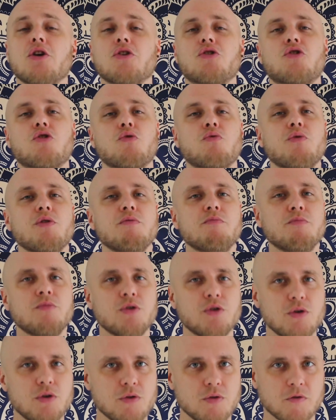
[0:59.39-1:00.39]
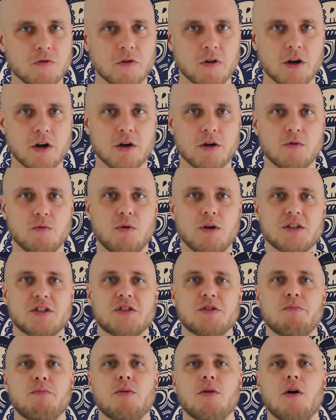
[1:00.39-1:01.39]
to remove
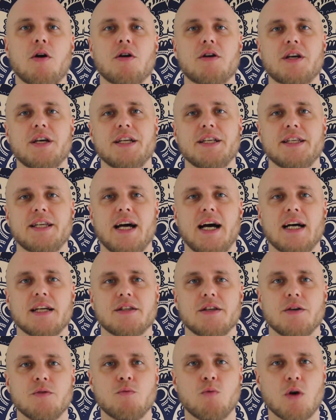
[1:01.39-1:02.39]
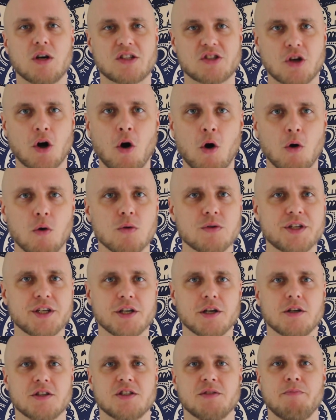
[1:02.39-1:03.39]
what's blocking that, what's
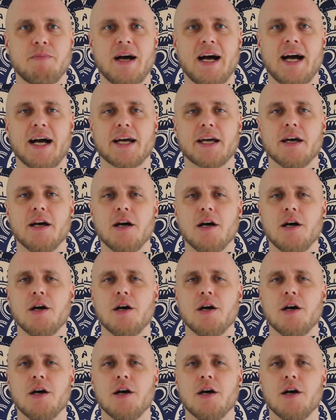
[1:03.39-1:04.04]
holding us back,